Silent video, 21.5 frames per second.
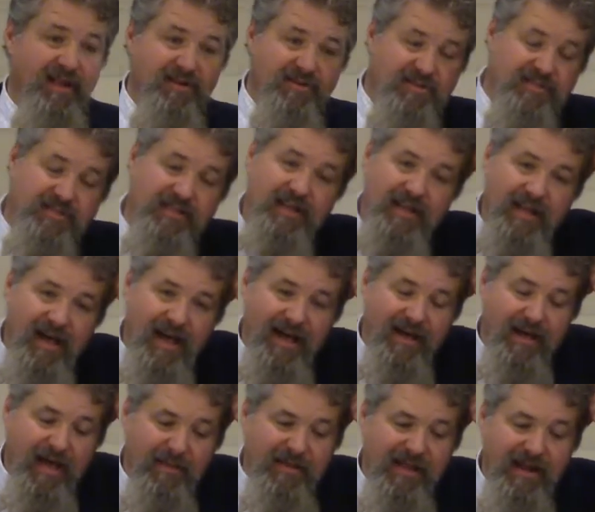there's,
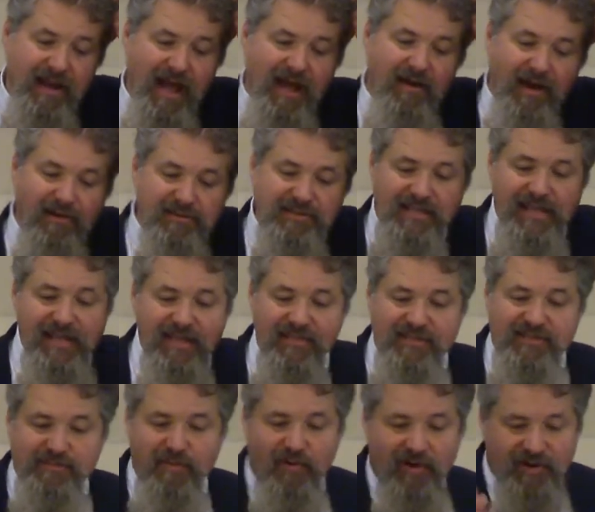I mean, I, was thinking
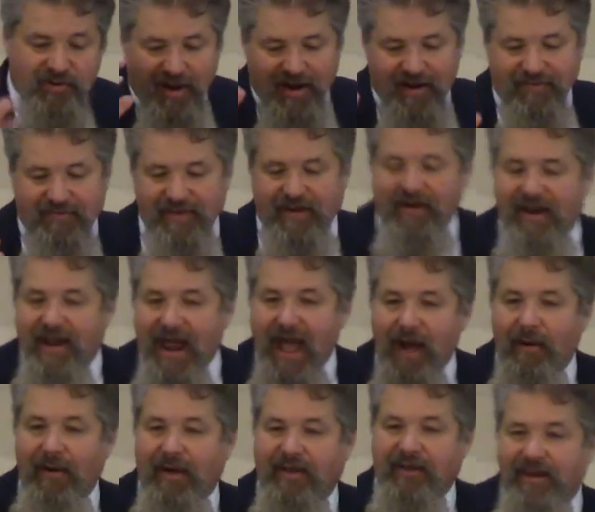this morning, trying to figure out
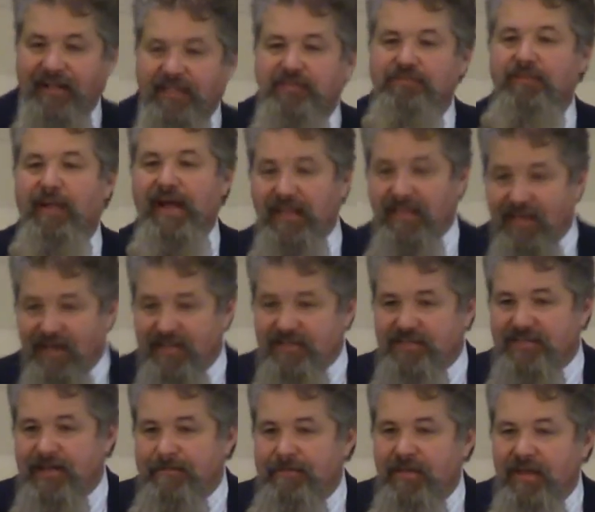how I could explain
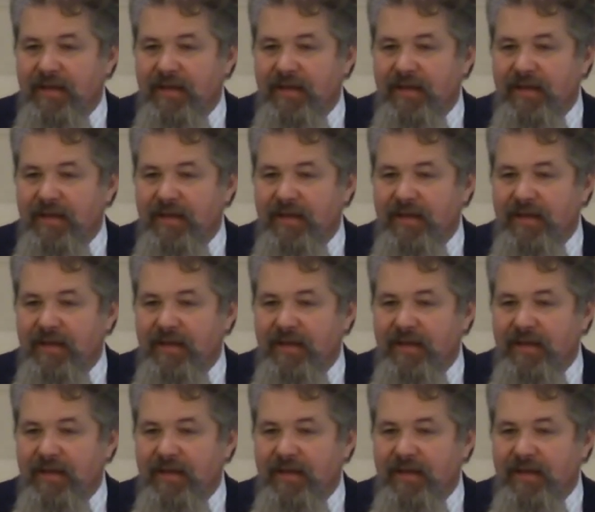this.